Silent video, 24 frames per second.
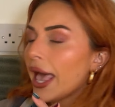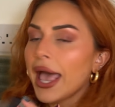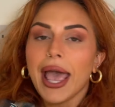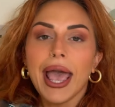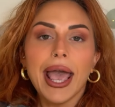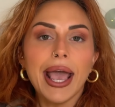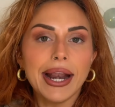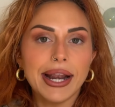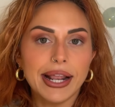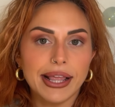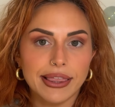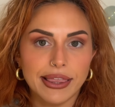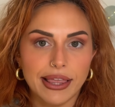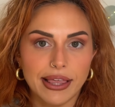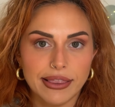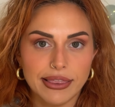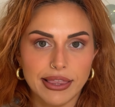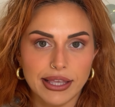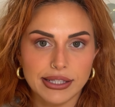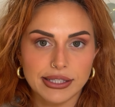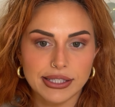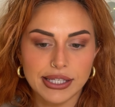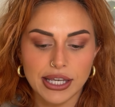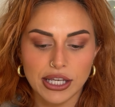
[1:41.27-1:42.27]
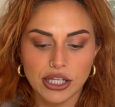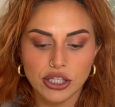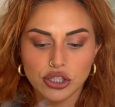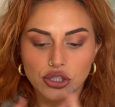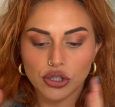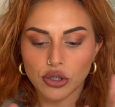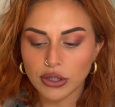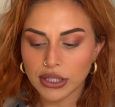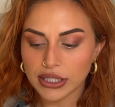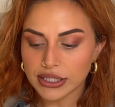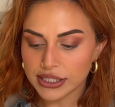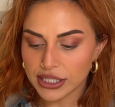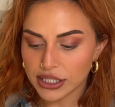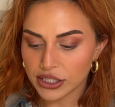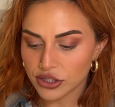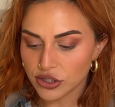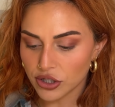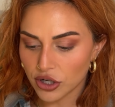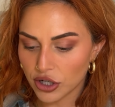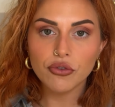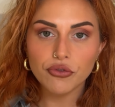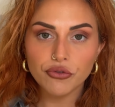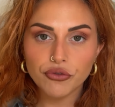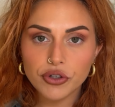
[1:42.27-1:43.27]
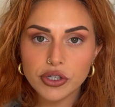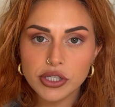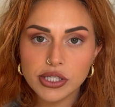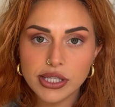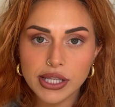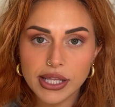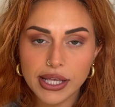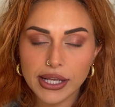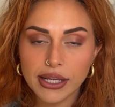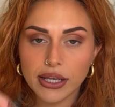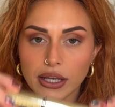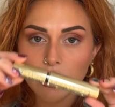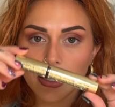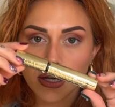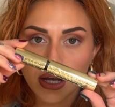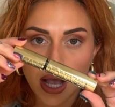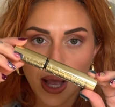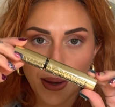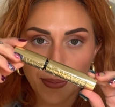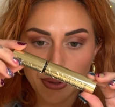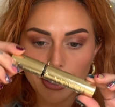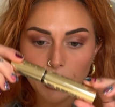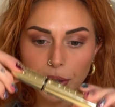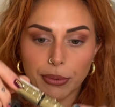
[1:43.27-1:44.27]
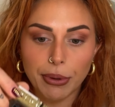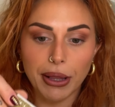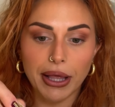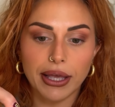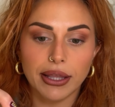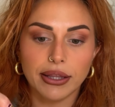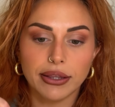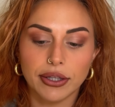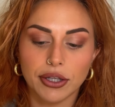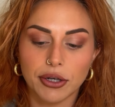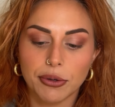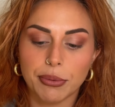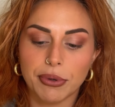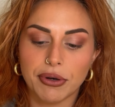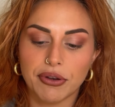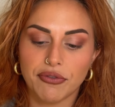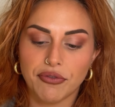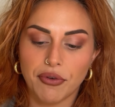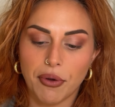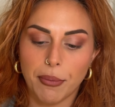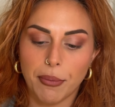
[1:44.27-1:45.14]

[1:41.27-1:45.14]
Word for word: And I think that's it. So let's get started. First thing, I'm gonna apply a little bit of